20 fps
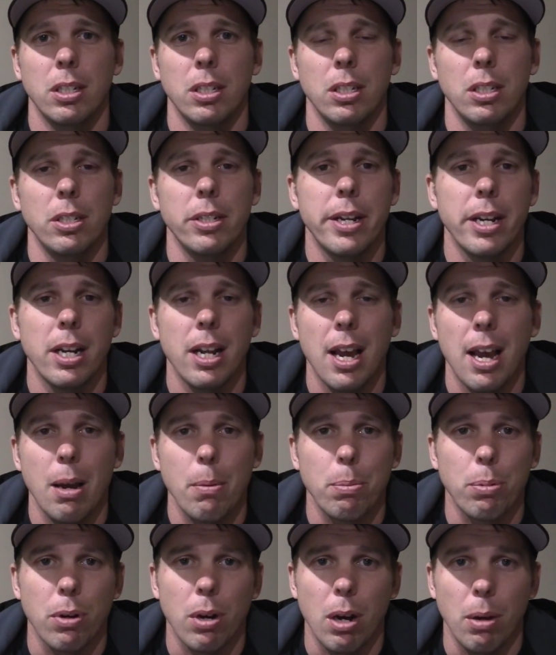You're going to have
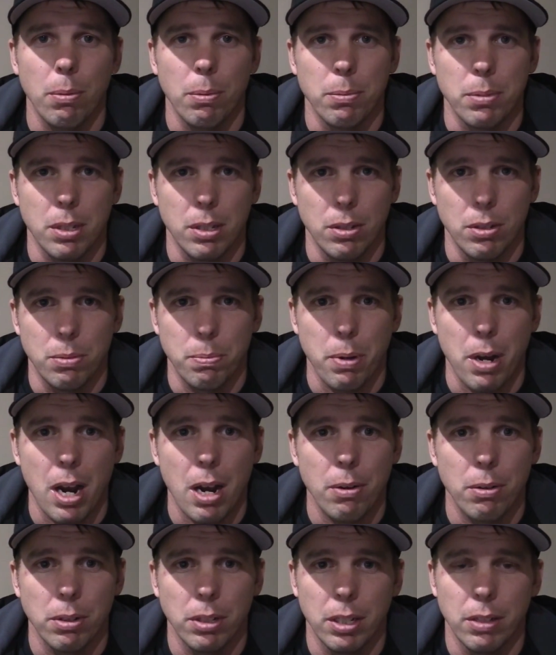problems at those
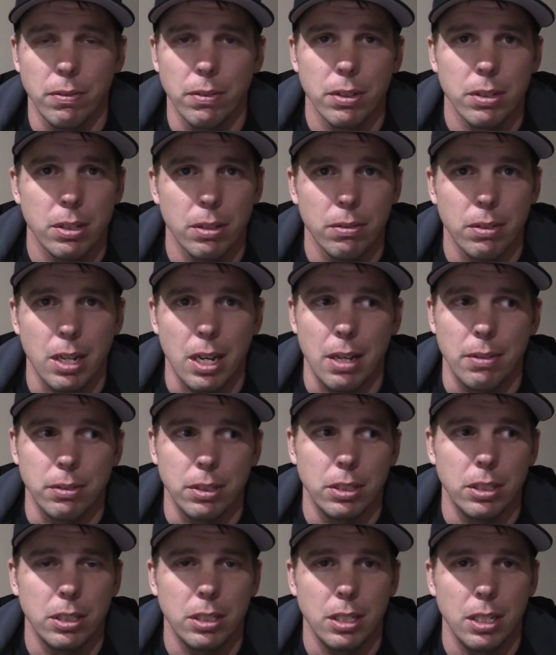power levels sometimes.
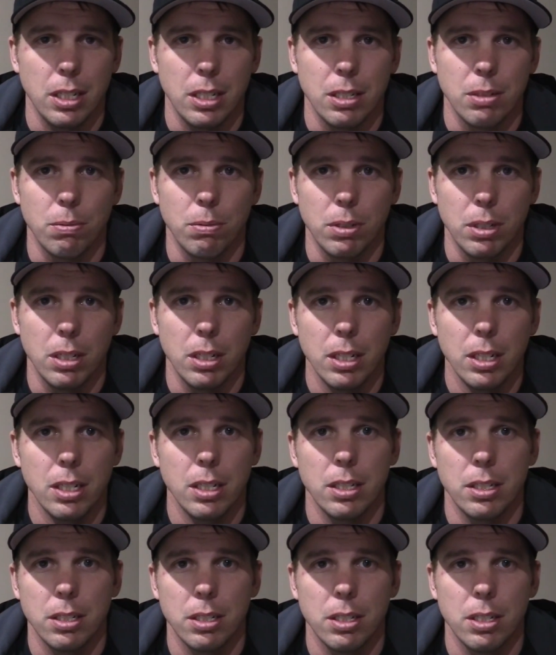It just is what it
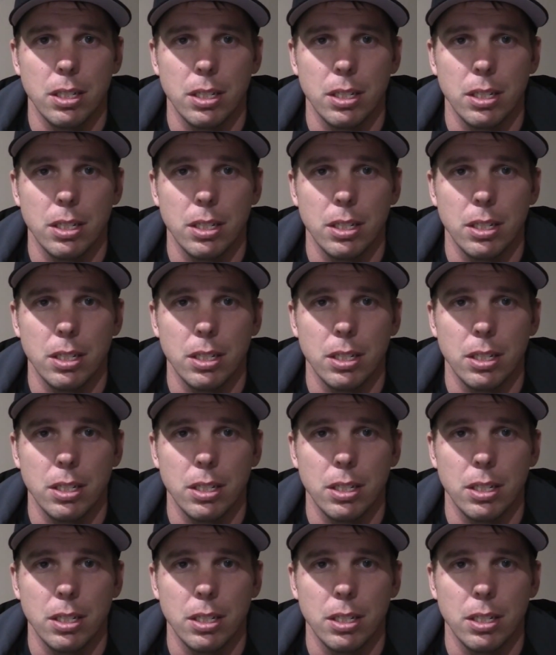is.